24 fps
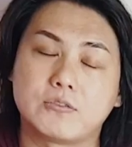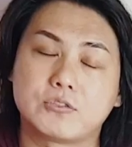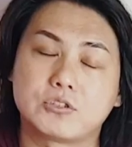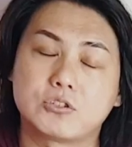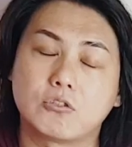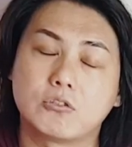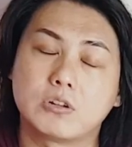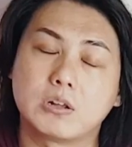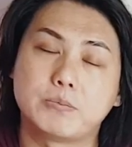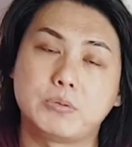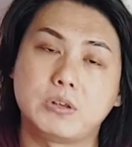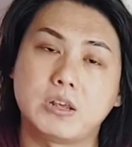
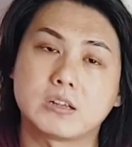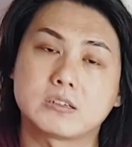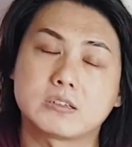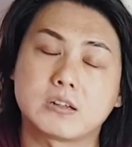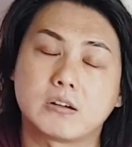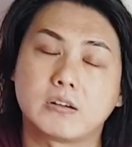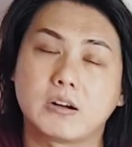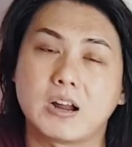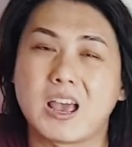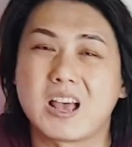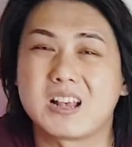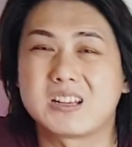So the
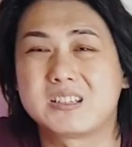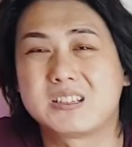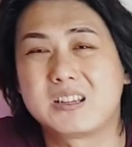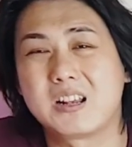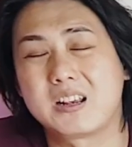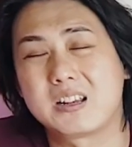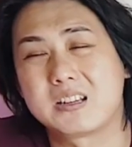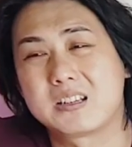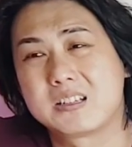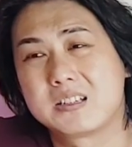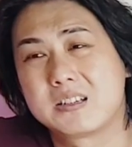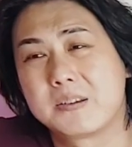
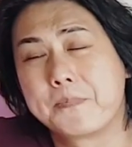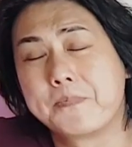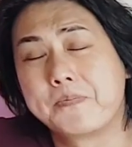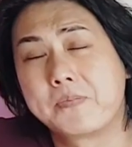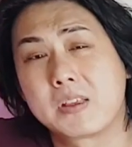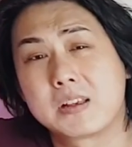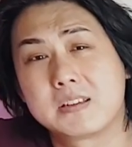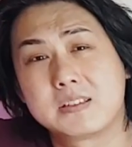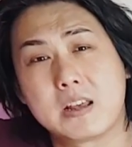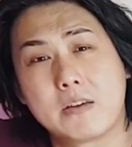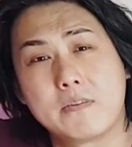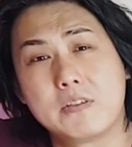
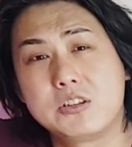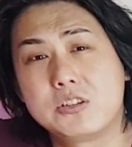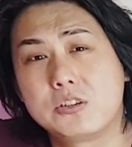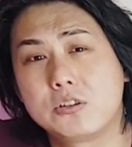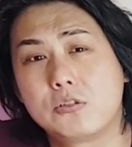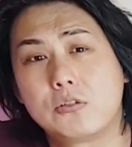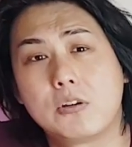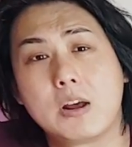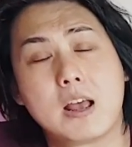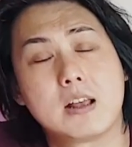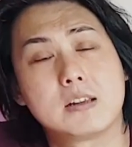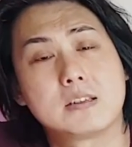
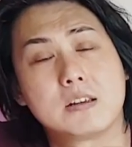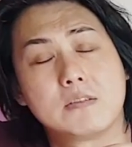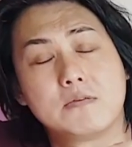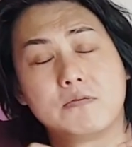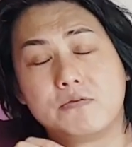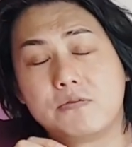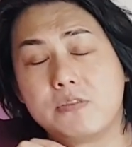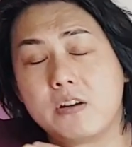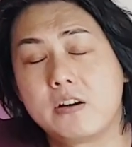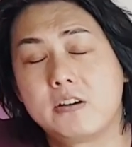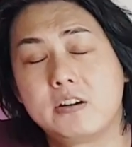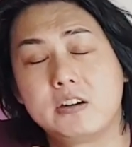PSR-S670 has a
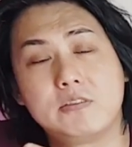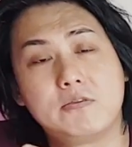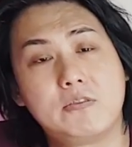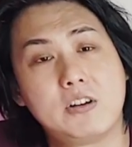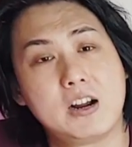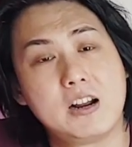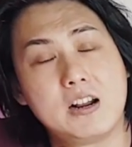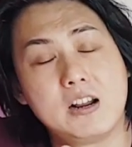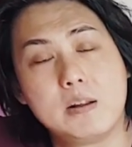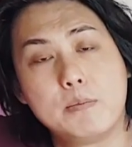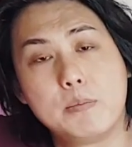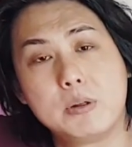very,
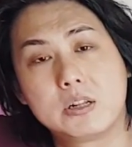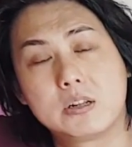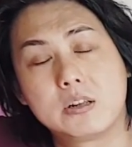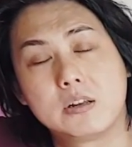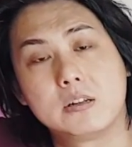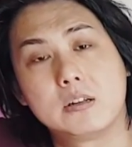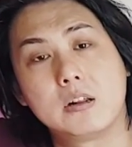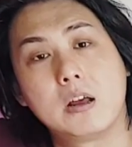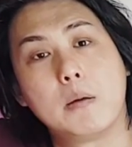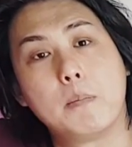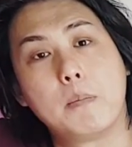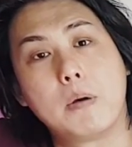very
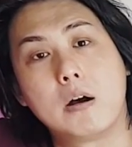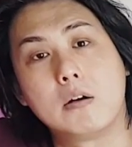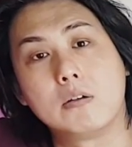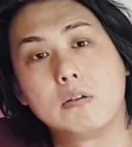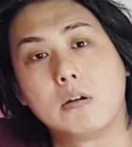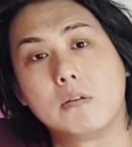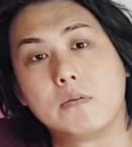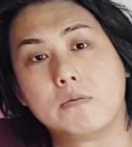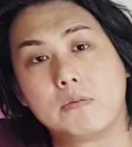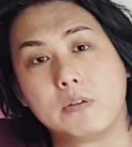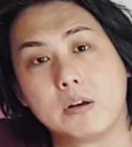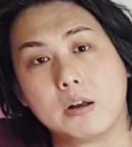limited amount
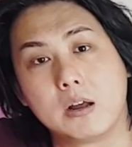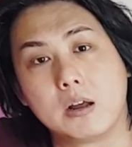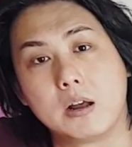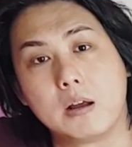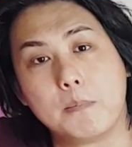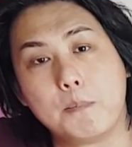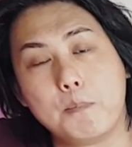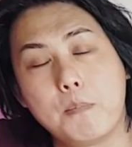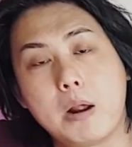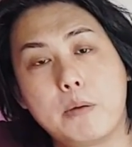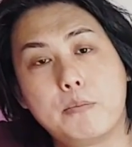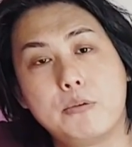of
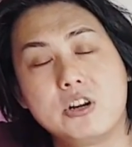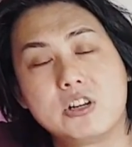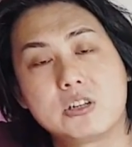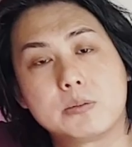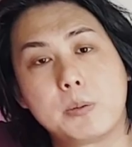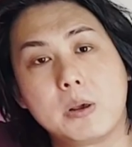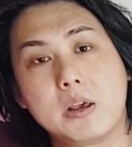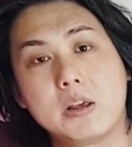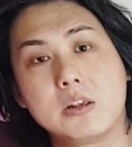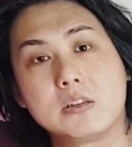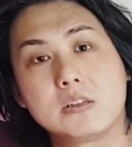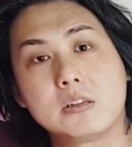memory
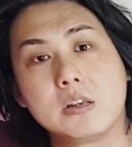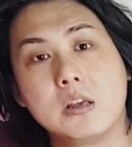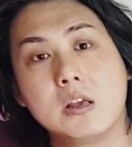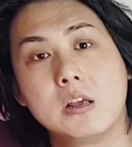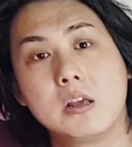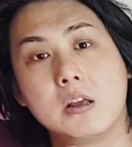space